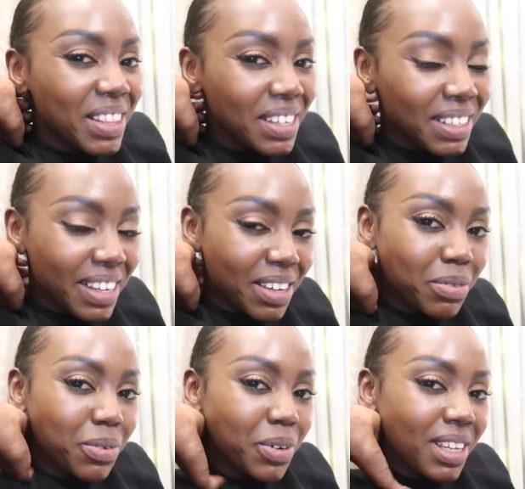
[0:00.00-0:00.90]
The
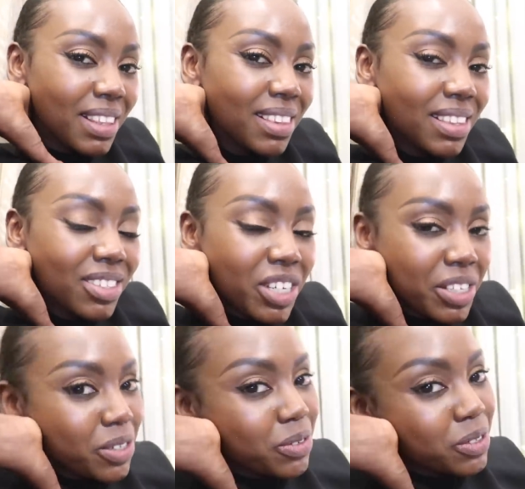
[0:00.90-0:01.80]
live with
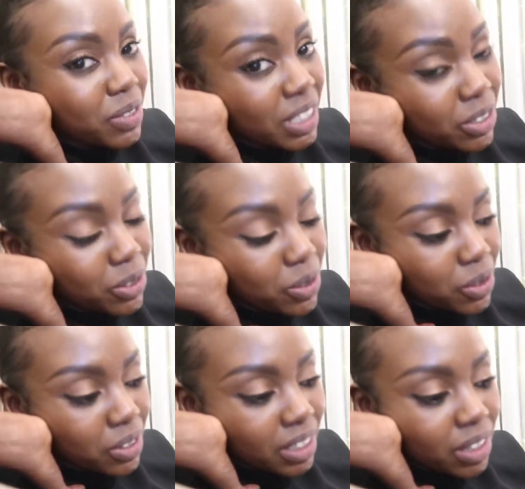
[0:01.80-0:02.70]
Jason was really
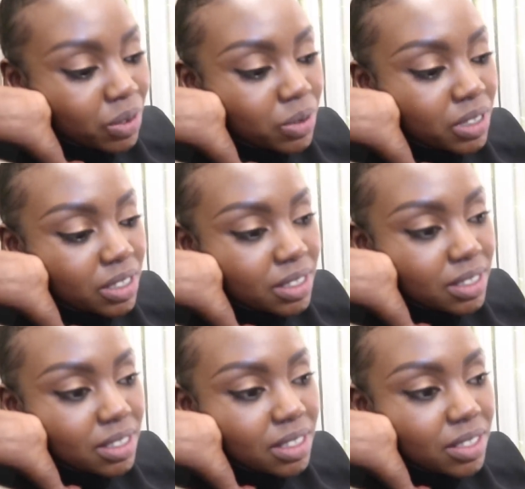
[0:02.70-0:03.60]
cool. It was
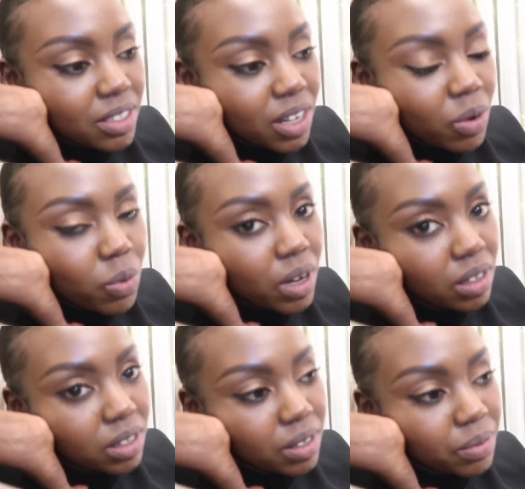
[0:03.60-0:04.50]
such a
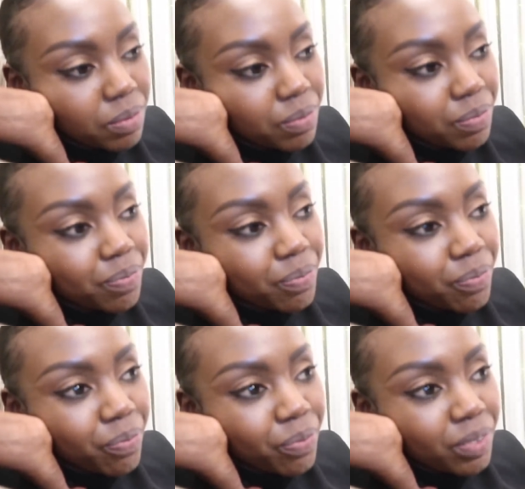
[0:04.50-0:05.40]
welcome,
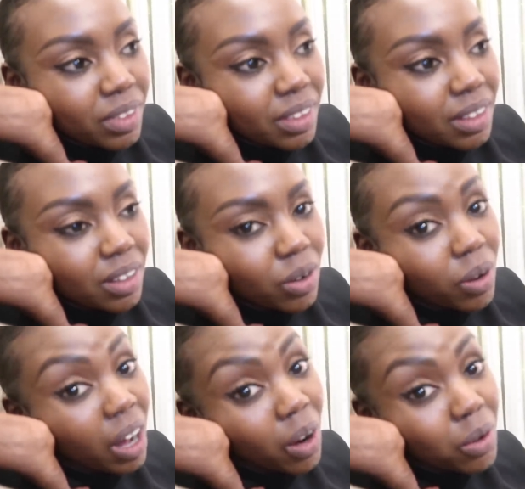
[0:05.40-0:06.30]
you
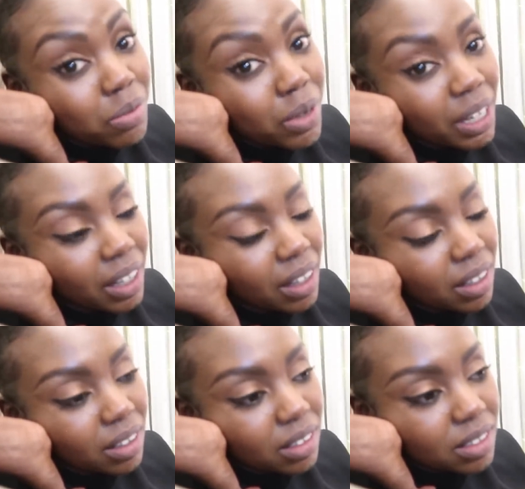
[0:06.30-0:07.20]
know, hour break
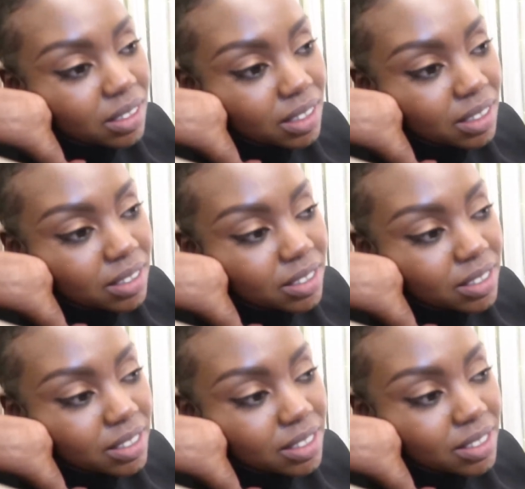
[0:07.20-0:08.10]
and
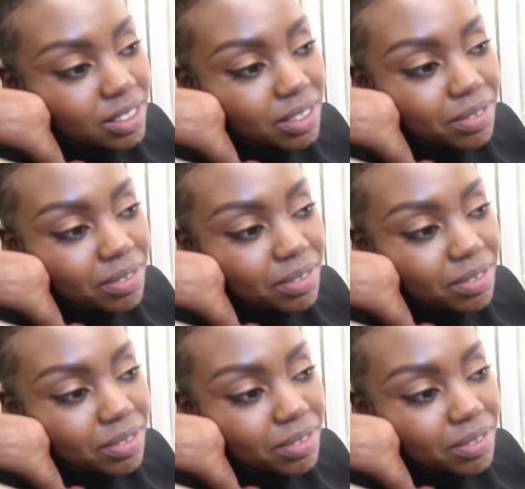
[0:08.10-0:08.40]
just to